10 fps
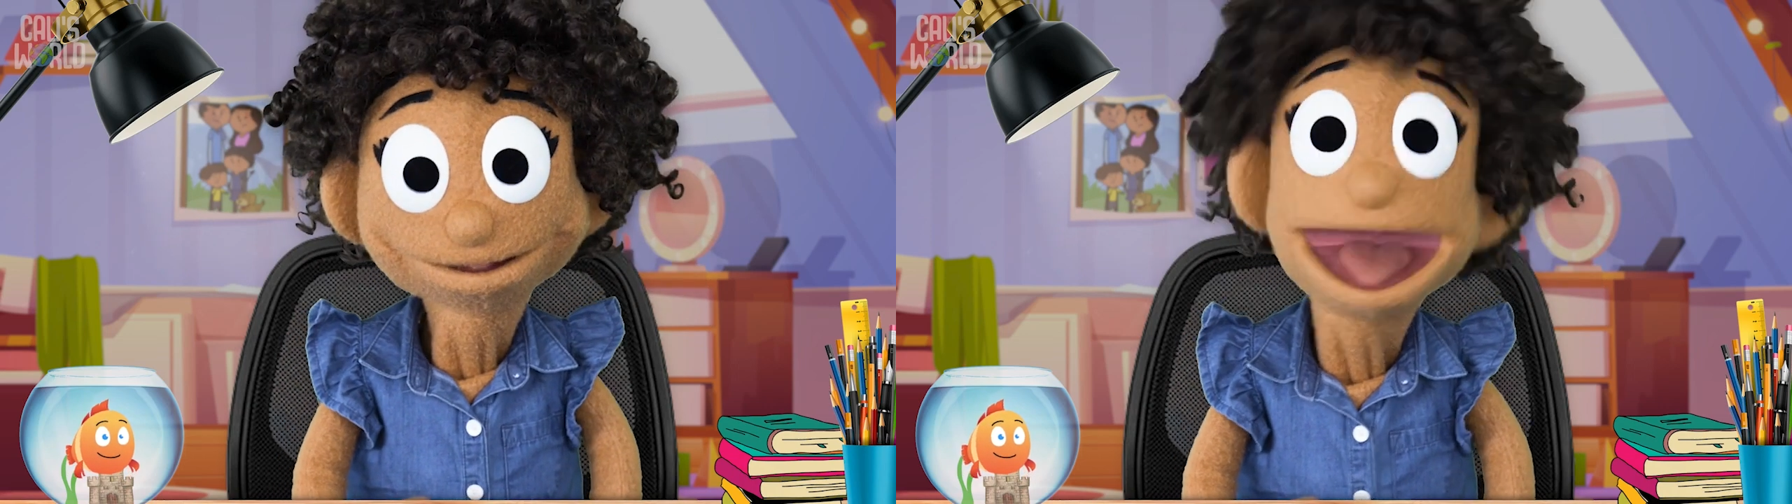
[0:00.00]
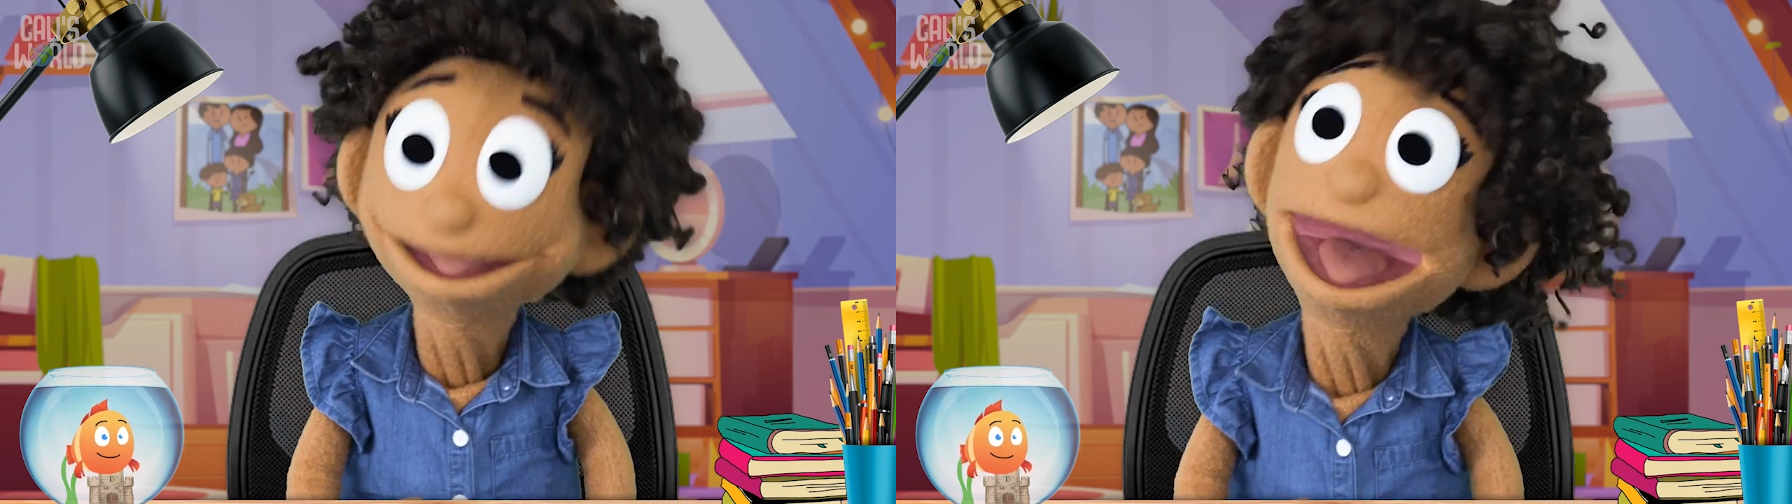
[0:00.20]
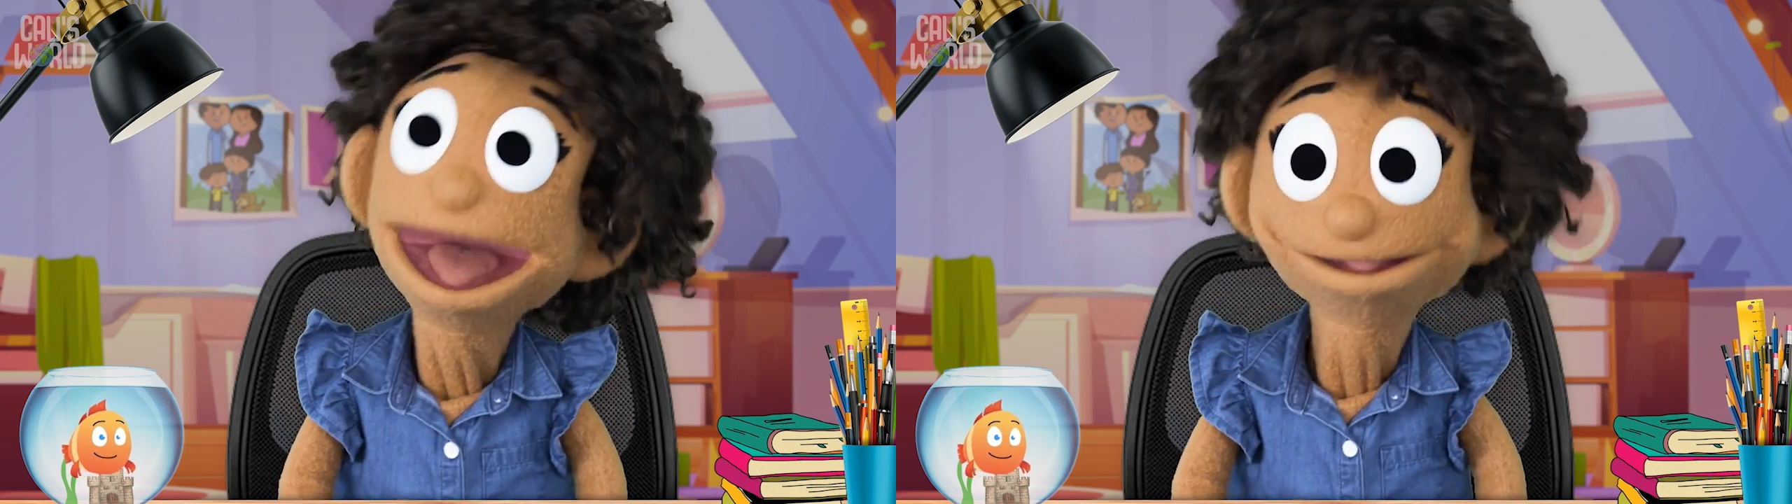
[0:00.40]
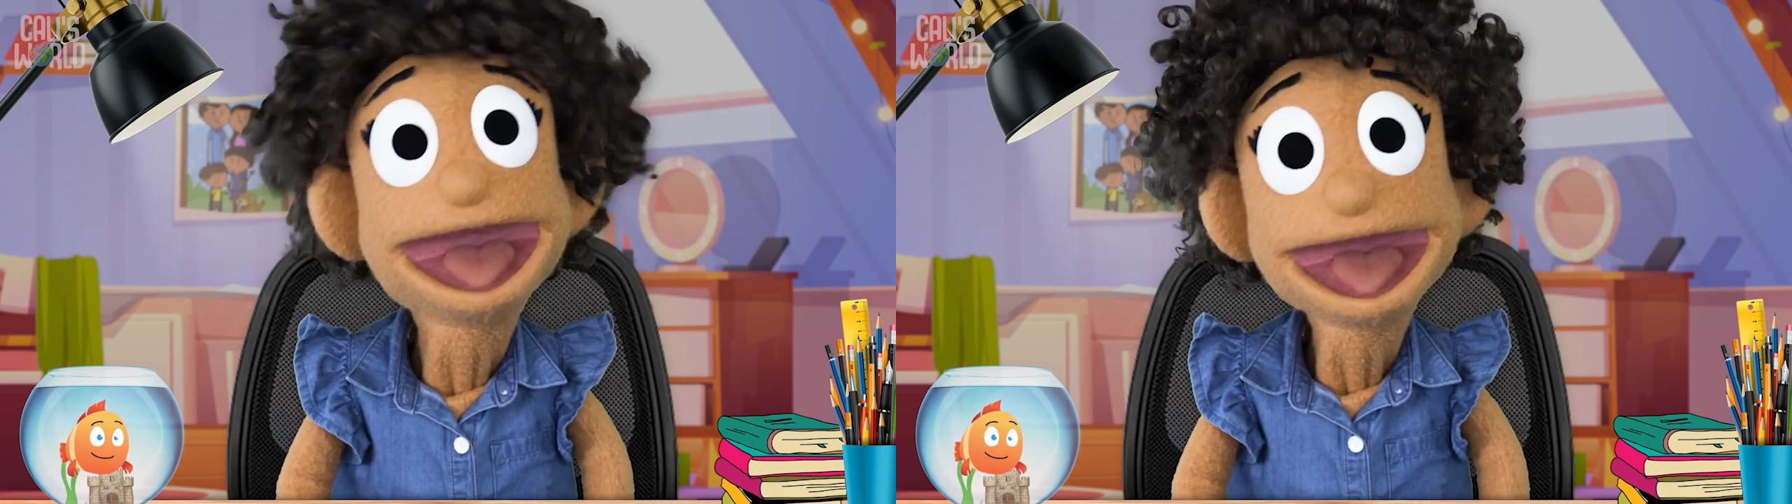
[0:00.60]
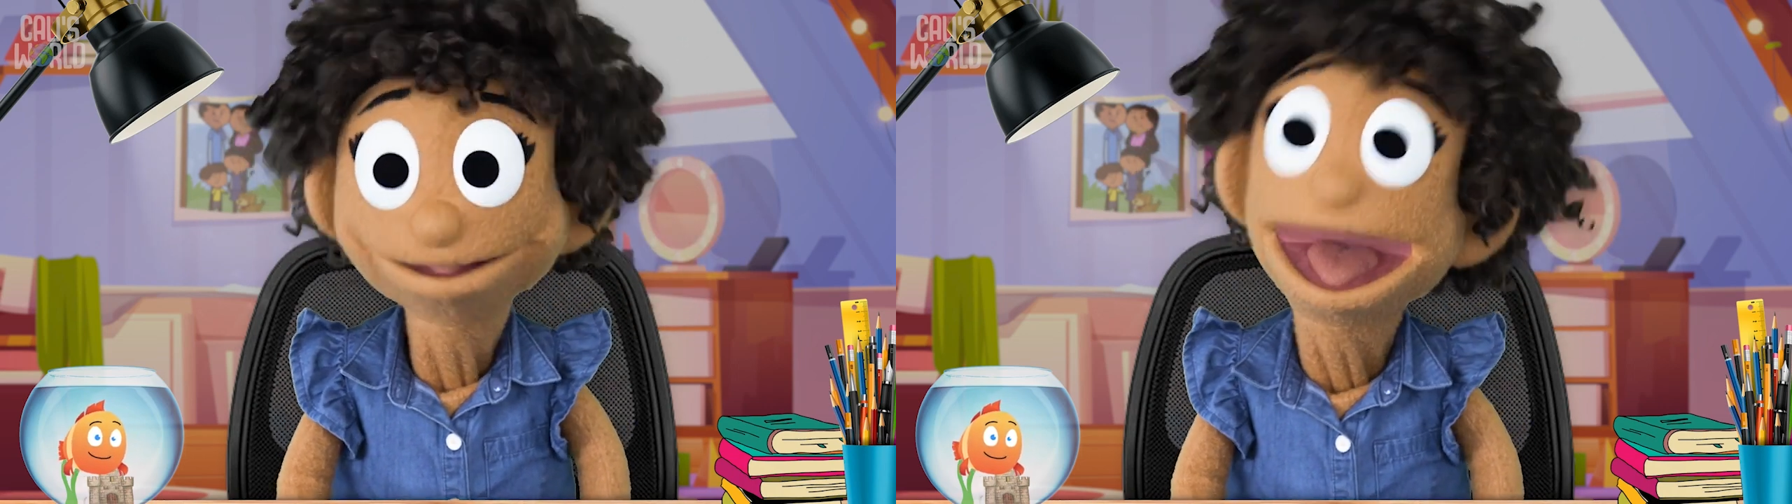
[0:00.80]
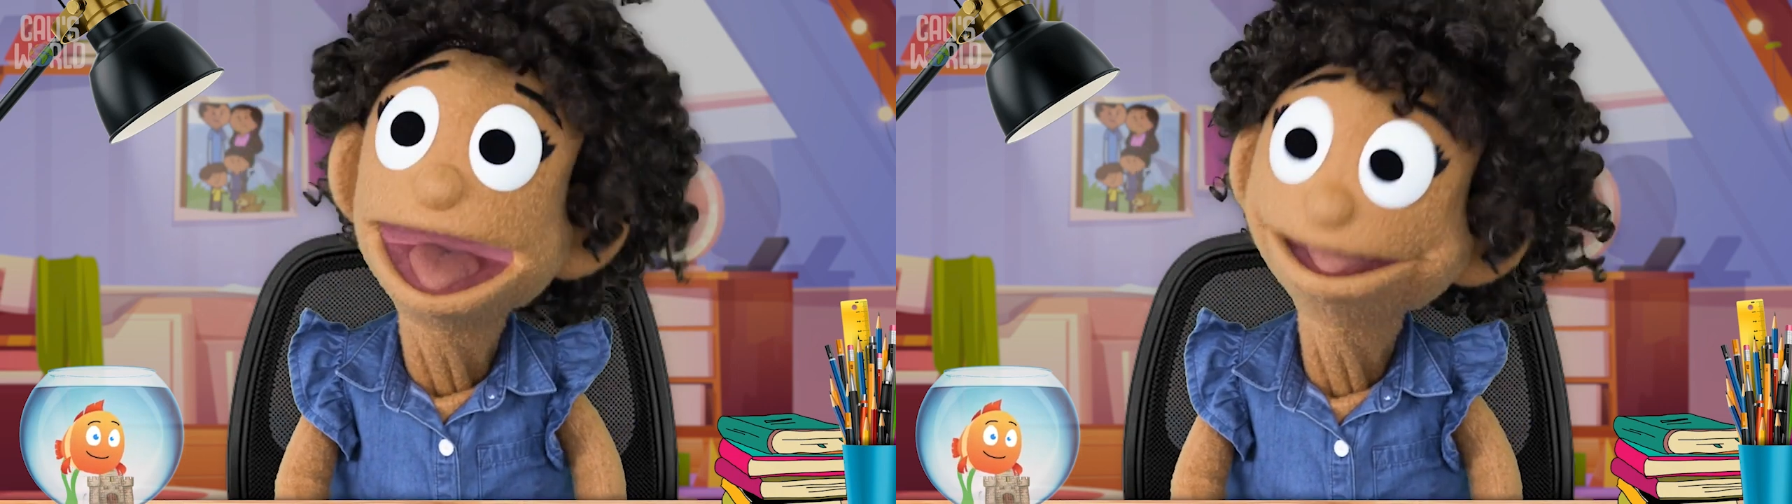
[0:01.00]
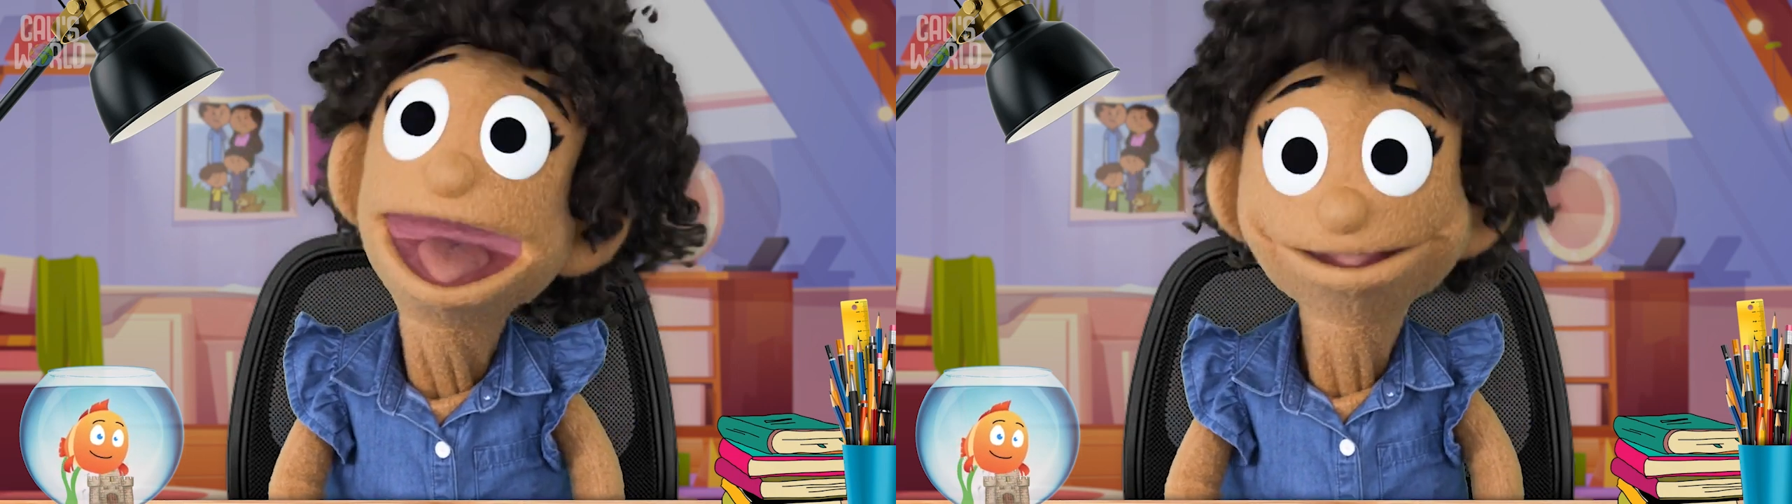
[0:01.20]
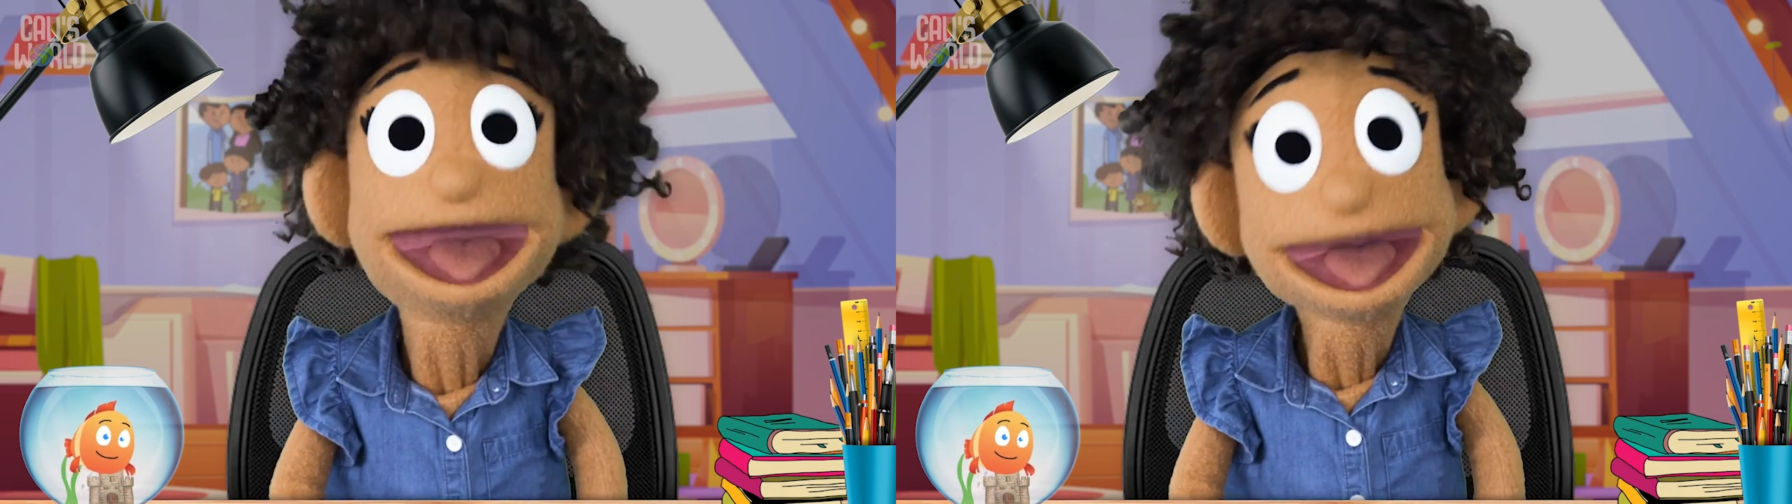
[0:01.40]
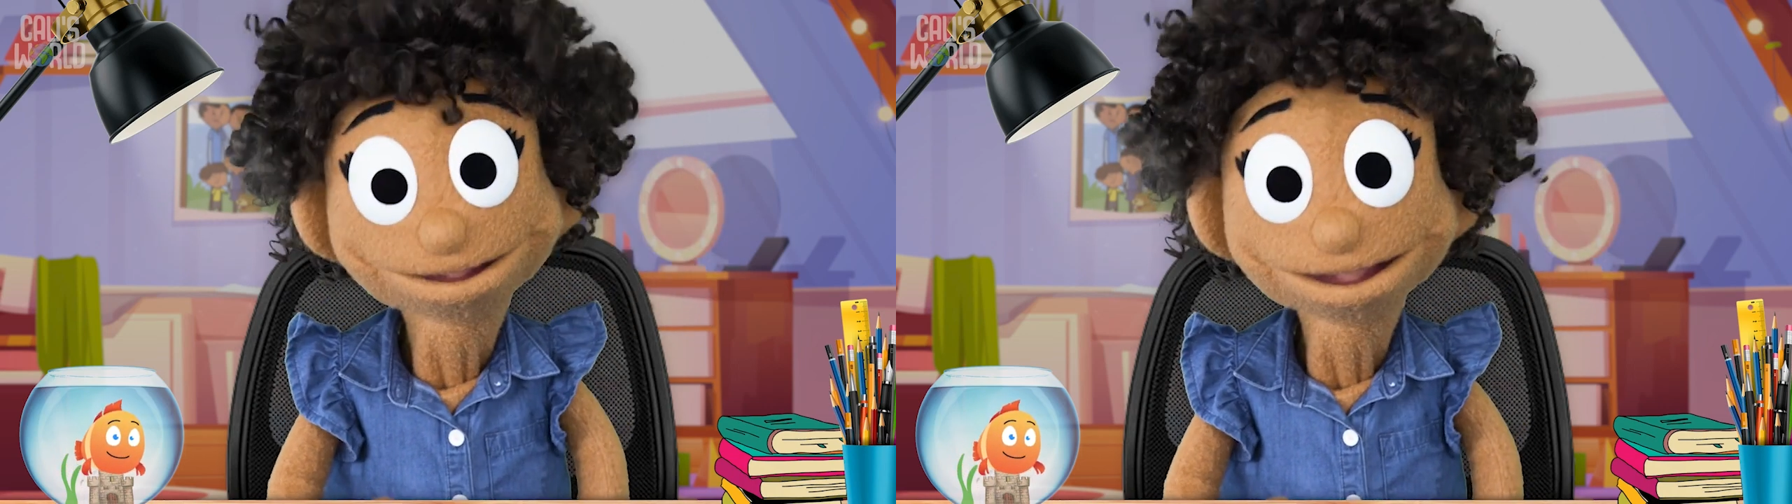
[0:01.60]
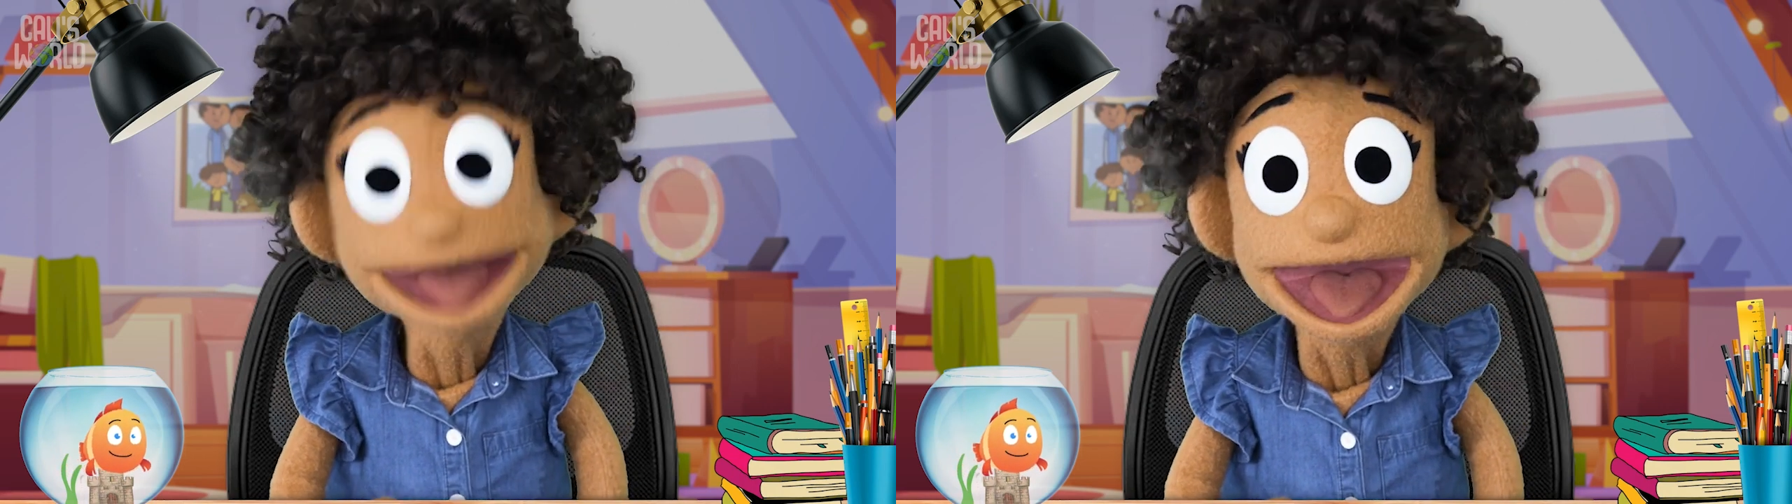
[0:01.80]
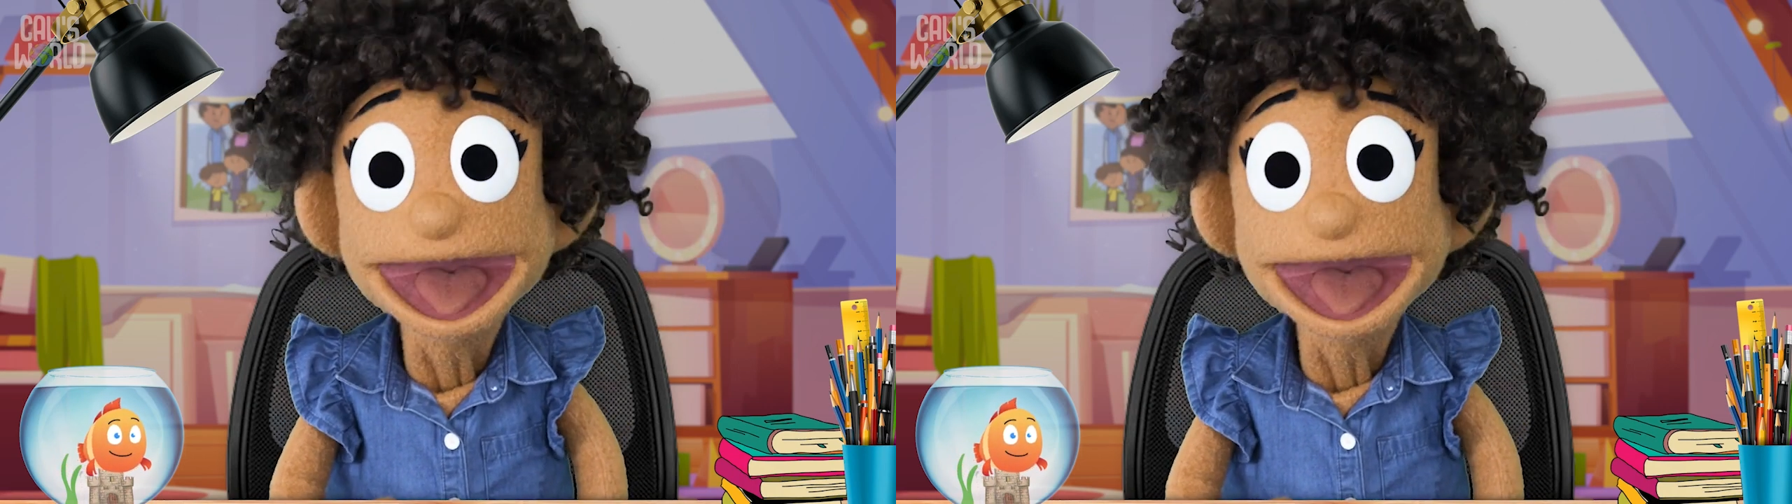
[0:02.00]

just like God knew when Jesus